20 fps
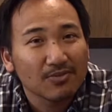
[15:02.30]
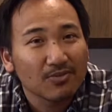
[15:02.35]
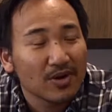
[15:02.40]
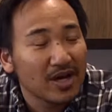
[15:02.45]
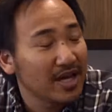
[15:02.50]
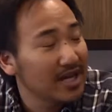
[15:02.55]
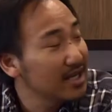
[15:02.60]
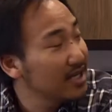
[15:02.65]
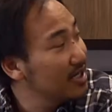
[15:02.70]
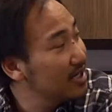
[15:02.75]

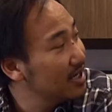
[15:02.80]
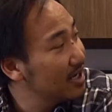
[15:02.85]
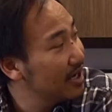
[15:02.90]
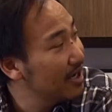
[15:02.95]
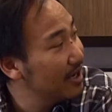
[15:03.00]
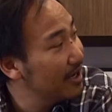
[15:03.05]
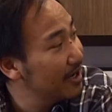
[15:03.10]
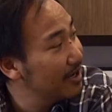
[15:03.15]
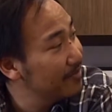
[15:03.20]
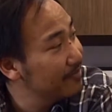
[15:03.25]
when
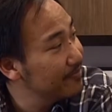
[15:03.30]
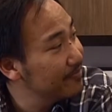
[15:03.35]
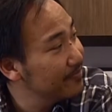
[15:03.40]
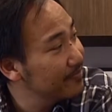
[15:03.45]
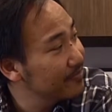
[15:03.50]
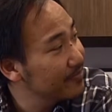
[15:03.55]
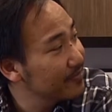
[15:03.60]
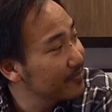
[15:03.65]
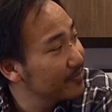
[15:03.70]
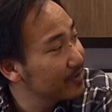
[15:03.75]

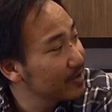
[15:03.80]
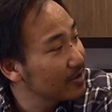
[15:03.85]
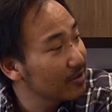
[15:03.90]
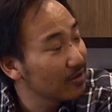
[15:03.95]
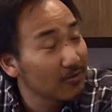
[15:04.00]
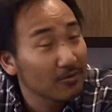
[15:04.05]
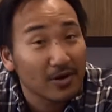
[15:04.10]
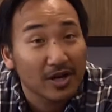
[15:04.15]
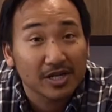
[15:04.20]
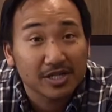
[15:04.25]

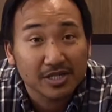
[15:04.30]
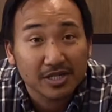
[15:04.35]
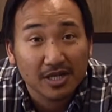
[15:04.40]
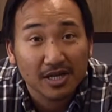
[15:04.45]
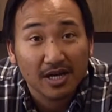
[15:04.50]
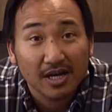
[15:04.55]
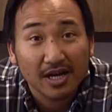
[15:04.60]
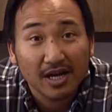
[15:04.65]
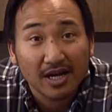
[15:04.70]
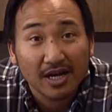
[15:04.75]

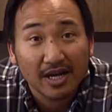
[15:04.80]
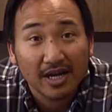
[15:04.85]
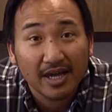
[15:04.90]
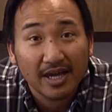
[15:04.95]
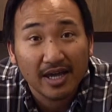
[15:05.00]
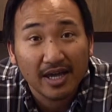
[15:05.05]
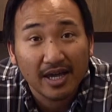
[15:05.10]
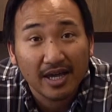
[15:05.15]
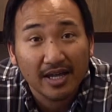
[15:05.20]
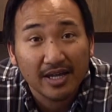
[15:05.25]
Russia
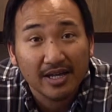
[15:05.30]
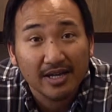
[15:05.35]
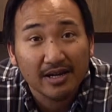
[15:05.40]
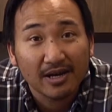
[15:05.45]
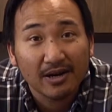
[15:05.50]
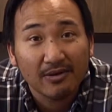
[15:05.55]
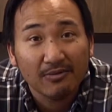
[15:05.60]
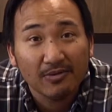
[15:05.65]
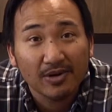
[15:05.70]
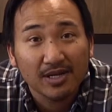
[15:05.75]
and
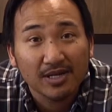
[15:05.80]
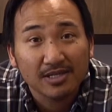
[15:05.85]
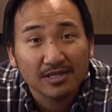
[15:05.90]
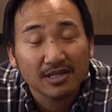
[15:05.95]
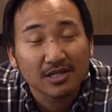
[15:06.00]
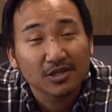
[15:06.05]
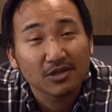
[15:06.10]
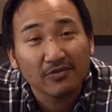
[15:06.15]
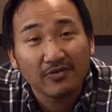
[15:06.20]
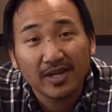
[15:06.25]

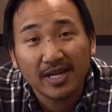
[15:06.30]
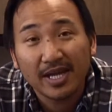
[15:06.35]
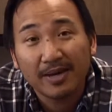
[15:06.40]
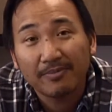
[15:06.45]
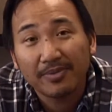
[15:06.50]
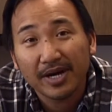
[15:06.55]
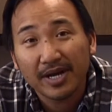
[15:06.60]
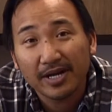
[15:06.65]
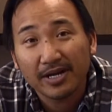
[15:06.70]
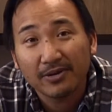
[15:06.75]
the Soviet
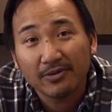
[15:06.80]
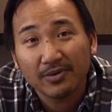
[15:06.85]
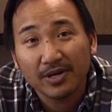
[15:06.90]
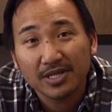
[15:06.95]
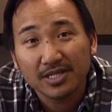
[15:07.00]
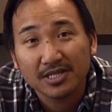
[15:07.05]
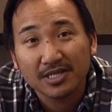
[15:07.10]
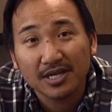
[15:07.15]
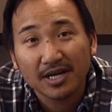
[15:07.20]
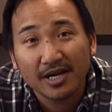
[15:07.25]
Empire
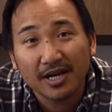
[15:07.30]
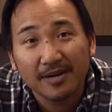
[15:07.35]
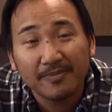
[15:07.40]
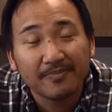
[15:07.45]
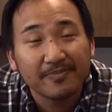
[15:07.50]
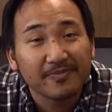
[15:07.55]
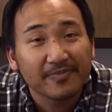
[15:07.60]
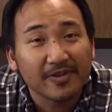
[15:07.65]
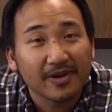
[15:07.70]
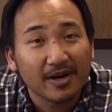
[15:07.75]
was
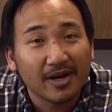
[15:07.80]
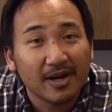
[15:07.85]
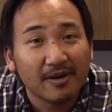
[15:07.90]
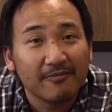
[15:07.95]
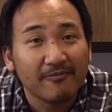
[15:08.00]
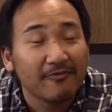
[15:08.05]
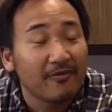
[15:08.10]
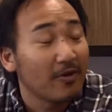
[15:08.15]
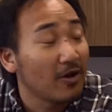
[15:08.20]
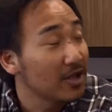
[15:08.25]

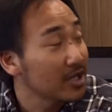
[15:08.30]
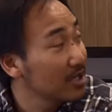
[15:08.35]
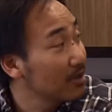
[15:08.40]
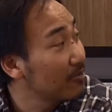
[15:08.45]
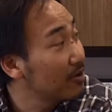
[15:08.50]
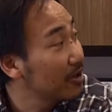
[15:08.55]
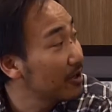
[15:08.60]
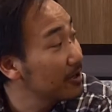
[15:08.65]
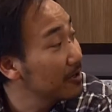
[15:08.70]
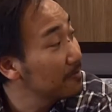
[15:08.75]
falling
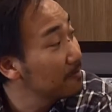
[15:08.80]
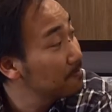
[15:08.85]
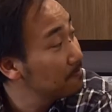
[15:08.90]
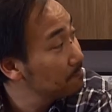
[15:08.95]
apart.